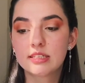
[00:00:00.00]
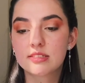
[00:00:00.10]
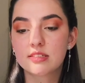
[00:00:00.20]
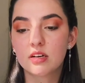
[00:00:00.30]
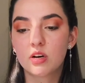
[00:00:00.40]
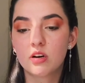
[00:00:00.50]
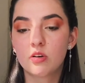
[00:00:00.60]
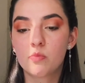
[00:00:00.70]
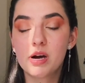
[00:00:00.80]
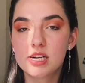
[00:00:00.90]

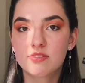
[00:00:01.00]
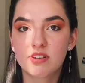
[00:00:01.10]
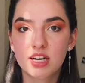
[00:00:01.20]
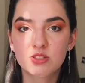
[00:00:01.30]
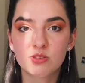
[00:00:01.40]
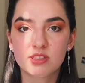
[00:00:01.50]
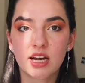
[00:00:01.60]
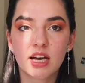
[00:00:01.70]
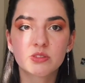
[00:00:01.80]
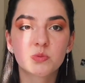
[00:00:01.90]
So my advice on
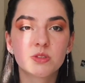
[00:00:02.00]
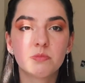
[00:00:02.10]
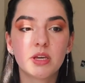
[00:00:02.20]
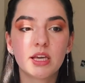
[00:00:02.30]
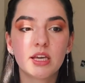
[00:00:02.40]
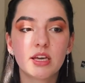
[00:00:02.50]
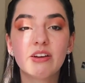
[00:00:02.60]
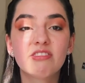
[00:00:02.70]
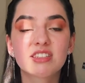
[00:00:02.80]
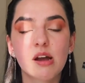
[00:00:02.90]
that would be,
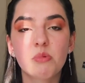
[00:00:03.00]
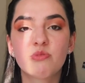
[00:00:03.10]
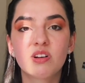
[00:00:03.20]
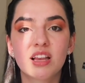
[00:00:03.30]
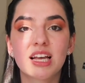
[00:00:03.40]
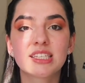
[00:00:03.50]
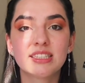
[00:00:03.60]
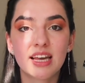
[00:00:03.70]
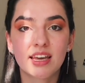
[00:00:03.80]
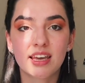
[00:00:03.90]
every time you feel like
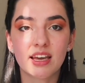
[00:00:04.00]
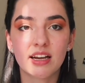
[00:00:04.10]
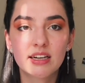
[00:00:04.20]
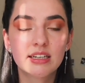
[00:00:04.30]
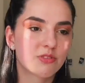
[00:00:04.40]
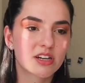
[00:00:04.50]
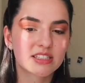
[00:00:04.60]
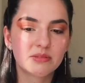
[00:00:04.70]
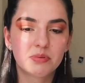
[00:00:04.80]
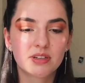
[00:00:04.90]
snacking, for
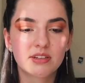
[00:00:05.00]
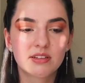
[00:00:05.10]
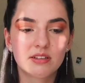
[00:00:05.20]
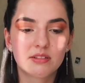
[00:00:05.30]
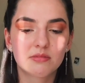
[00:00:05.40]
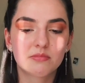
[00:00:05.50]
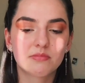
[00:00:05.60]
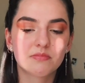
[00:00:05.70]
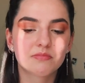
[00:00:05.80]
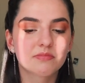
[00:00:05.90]
example,
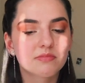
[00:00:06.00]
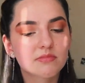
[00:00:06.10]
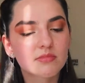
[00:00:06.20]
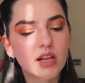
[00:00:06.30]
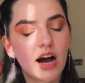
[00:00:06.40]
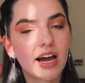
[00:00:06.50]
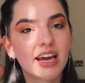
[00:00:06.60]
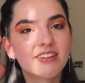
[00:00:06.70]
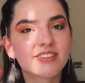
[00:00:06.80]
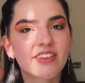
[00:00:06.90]
I
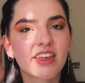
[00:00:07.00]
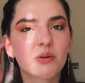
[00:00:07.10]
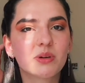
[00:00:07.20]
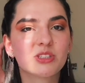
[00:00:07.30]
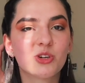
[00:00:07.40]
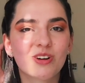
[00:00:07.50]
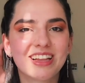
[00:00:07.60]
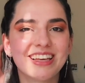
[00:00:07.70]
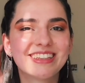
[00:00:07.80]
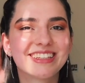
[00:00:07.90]
have a thing with
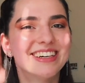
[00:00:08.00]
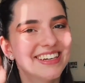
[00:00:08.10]
chocolate.